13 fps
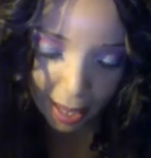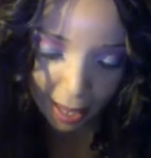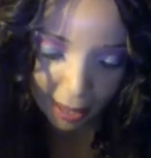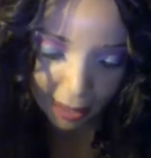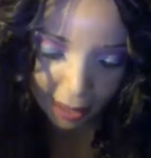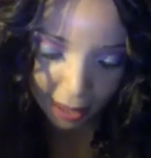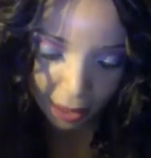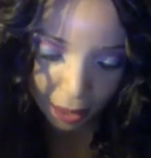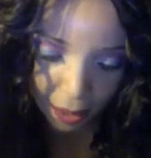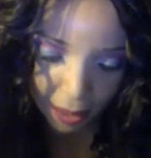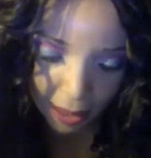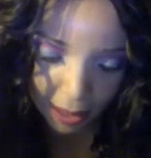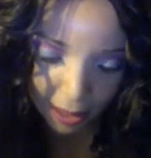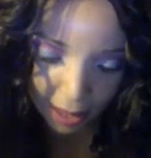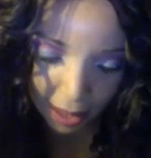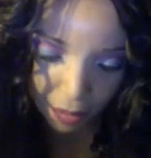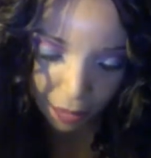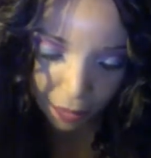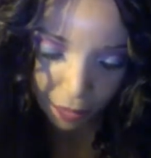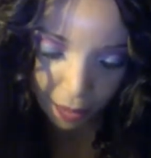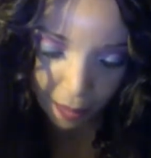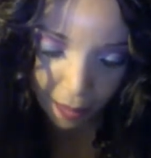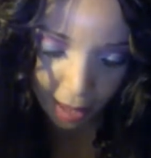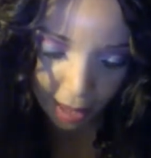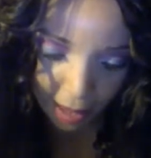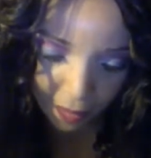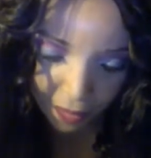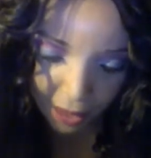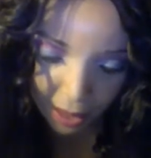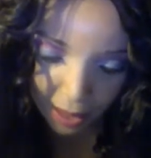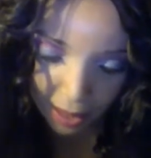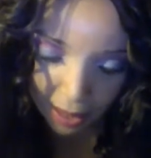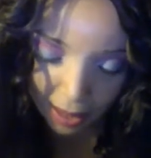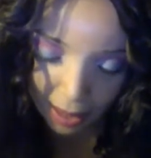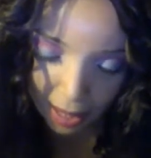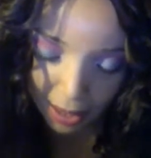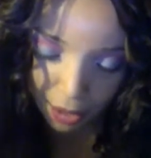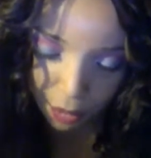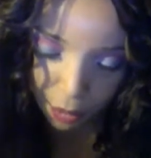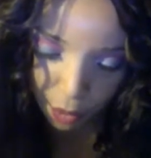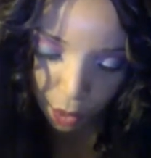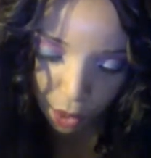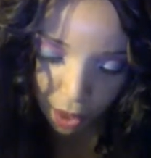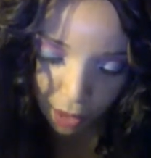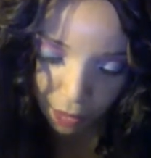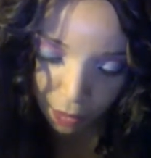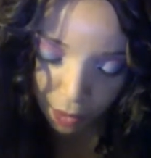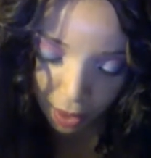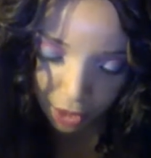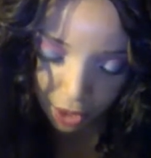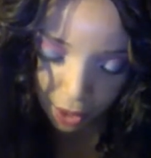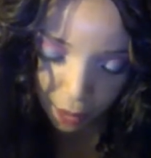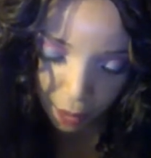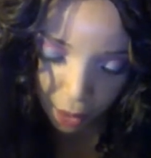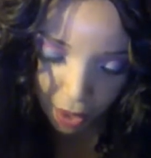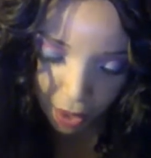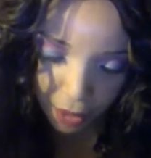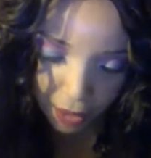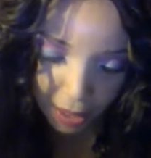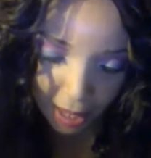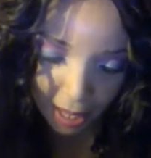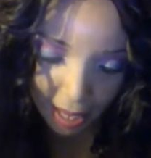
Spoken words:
And I heard a sound from heaven like the roar of rushing waters,